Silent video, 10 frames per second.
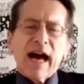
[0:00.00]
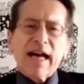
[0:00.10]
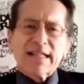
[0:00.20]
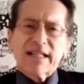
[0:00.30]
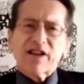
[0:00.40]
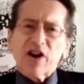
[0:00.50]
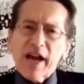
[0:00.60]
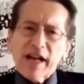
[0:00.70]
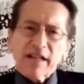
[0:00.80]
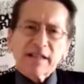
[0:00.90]
has
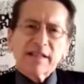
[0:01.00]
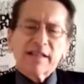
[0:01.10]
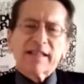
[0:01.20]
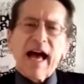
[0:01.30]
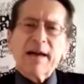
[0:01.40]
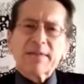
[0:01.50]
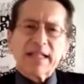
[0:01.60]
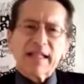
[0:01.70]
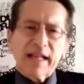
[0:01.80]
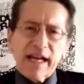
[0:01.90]
declared times
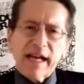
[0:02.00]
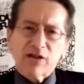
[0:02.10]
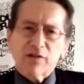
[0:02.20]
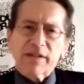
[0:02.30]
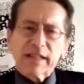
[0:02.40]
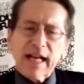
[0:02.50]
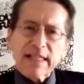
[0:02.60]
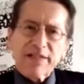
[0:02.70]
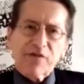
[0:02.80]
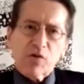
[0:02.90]
and again over the
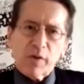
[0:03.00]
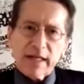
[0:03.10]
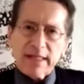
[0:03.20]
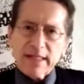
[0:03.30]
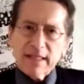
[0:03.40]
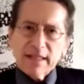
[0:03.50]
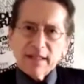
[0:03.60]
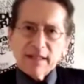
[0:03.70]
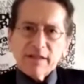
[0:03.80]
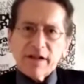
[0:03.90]
last few weeks.
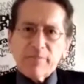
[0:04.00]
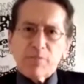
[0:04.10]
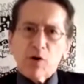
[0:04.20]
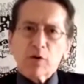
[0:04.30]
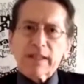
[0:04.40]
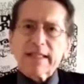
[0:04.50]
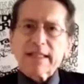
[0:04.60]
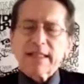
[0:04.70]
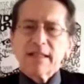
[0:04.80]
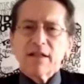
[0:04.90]
The
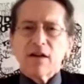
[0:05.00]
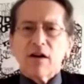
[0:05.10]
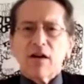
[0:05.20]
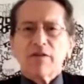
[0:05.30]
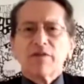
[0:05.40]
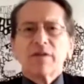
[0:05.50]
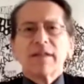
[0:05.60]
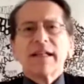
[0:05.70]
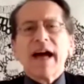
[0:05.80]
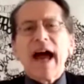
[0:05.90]
importance of
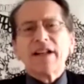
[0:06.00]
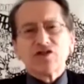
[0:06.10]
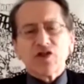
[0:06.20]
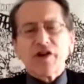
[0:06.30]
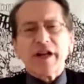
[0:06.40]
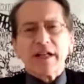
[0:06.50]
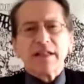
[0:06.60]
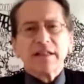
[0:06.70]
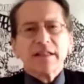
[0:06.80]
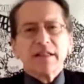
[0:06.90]
entering
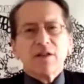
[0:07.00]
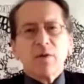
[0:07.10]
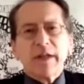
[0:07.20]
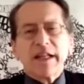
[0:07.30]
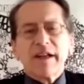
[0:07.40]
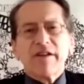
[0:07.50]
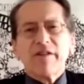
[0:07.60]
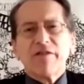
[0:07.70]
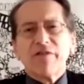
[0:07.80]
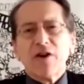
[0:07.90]
with a
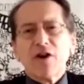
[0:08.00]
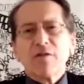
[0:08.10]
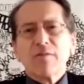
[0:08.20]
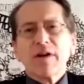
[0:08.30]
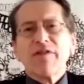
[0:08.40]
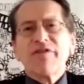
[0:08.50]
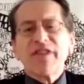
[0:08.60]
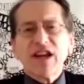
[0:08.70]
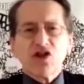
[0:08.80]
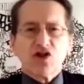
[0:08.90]
firm
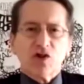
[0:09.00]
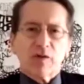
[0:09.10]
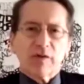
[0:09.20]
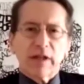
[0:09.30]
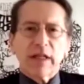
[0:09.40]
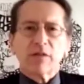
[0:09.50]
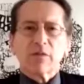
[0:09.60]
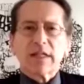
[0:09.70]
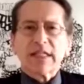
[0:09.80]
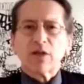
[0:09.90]
vision into
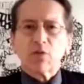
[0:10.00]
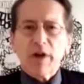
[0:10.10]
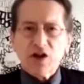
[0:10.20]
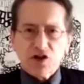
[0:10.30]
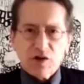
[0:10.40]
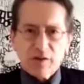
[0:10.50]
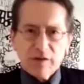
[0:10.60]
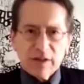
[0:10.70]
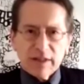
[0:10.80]
the situation